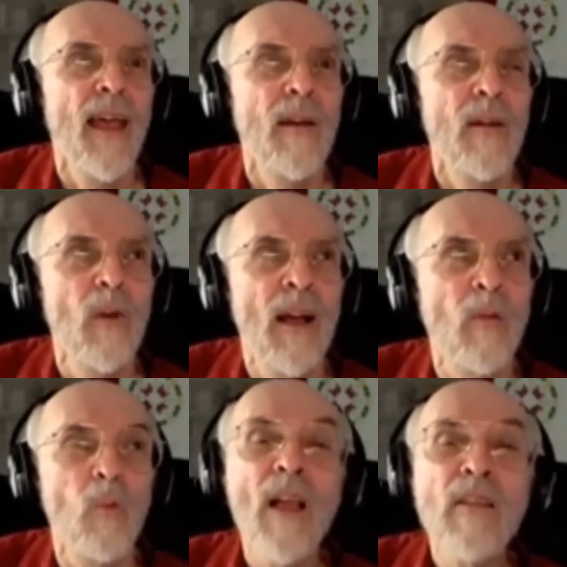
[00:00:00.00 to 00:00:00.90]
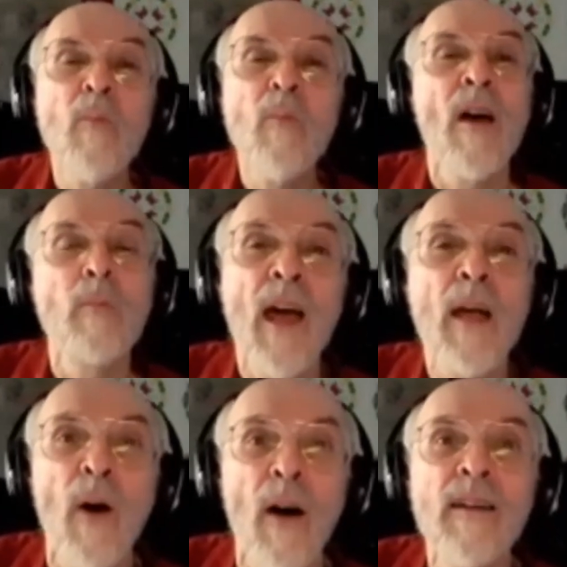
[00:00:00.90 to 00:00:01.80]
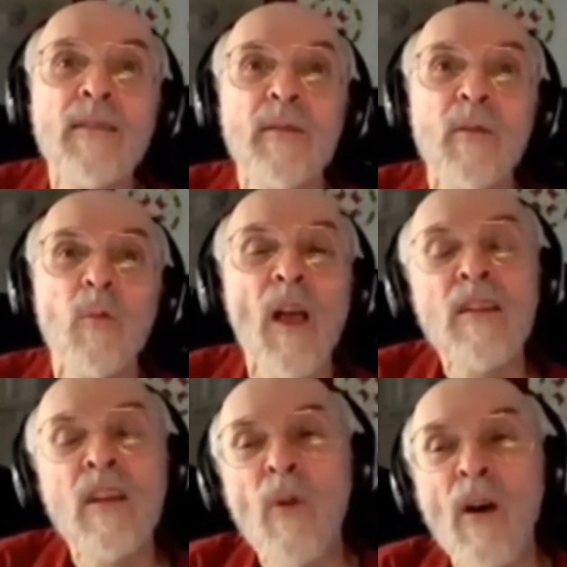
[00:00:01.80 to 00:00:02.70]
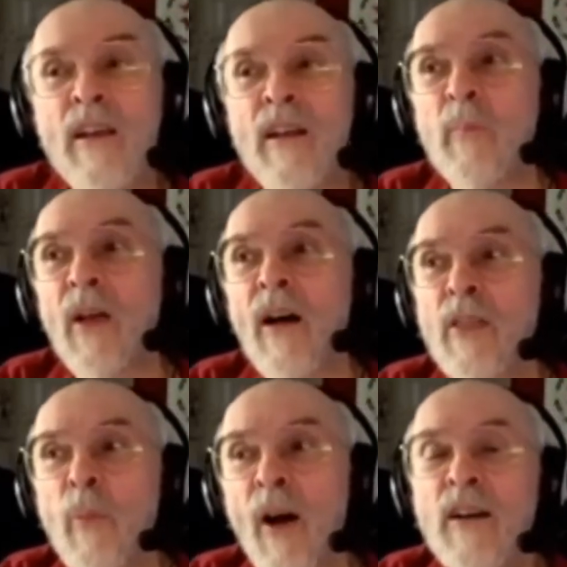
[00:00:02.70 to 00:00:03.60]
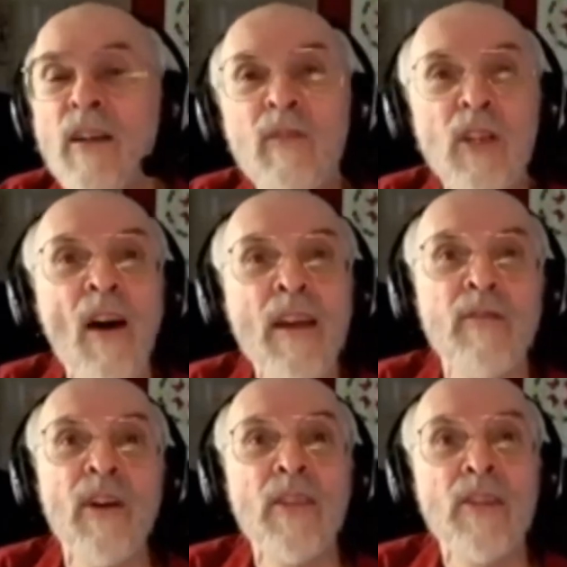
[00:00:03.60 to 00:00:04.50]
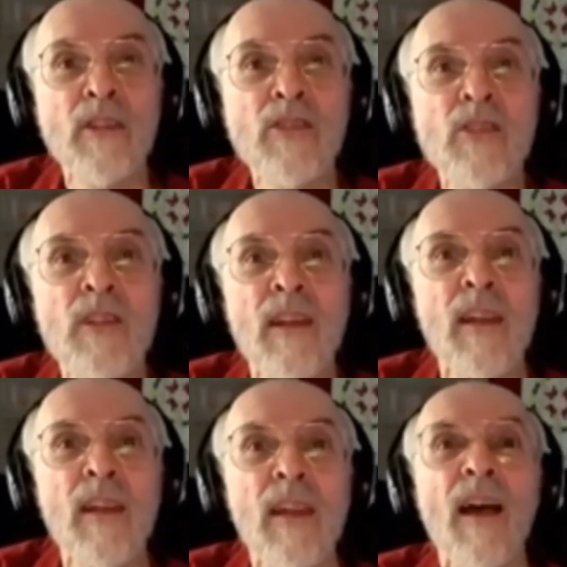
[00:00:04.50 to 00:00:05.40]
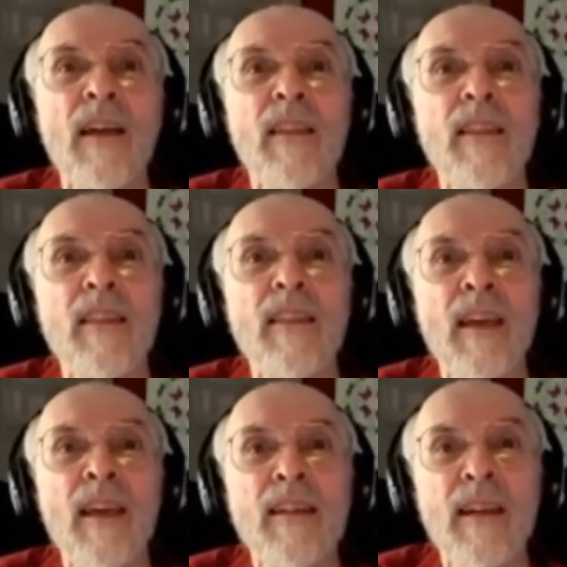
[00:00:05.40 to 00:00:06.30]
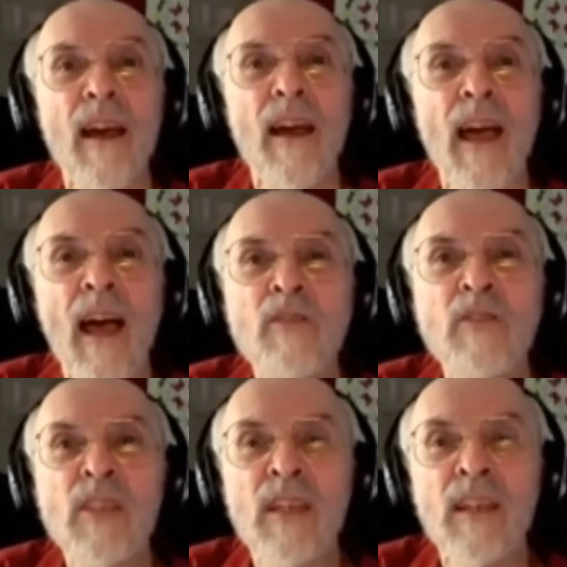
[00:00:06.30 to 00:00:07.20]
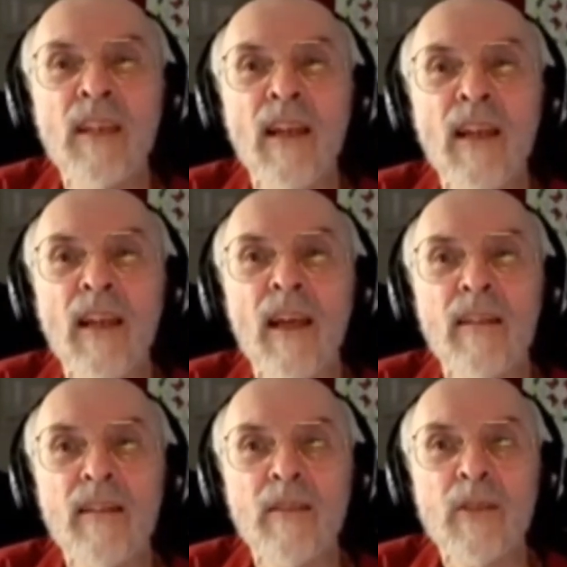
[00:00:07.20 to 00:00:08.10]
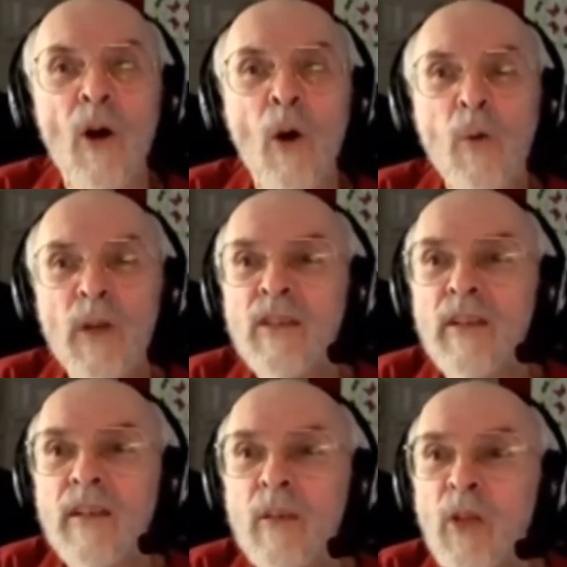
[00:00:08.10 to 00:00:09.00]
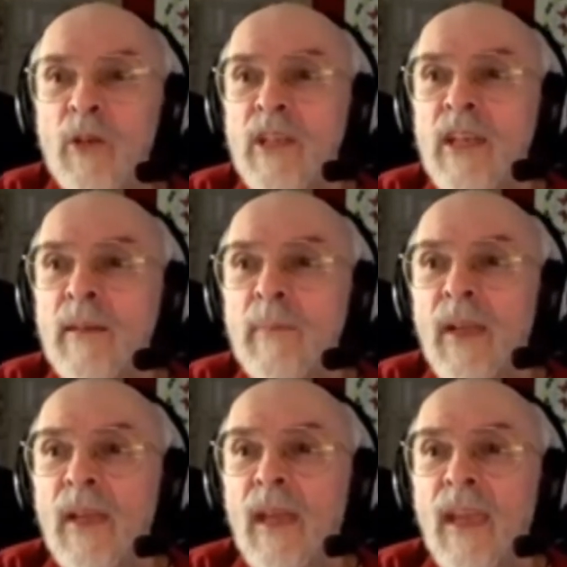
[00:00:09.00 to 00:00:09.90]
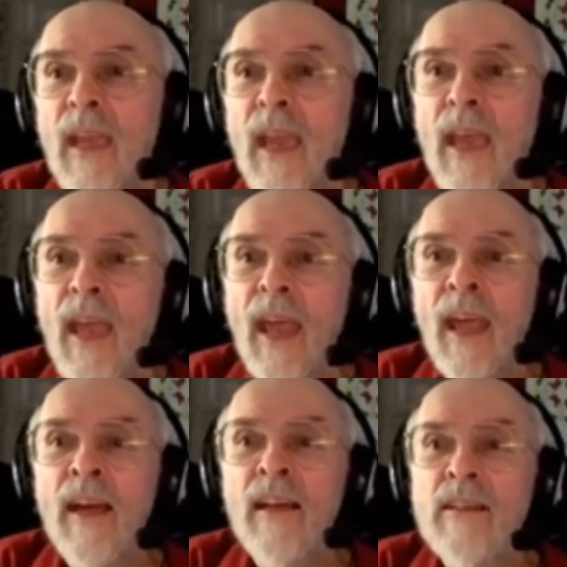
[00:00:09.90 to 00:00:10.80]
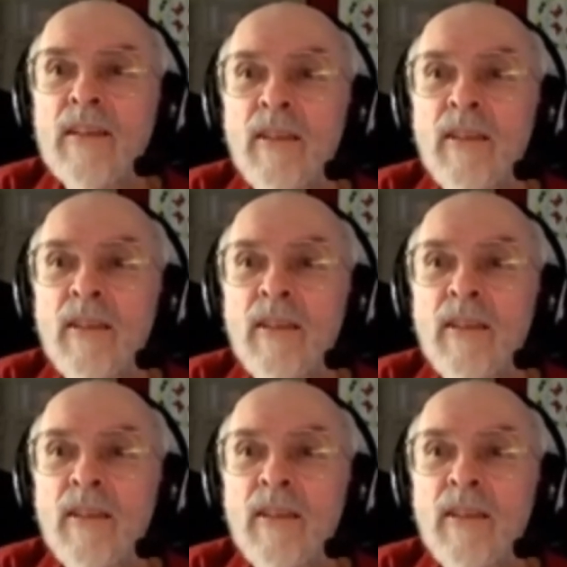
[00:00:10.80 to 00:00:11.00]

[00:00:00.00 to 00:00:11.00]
well, welcome on my part, welcome on the part of a lot of others that I've seen grow into the community, and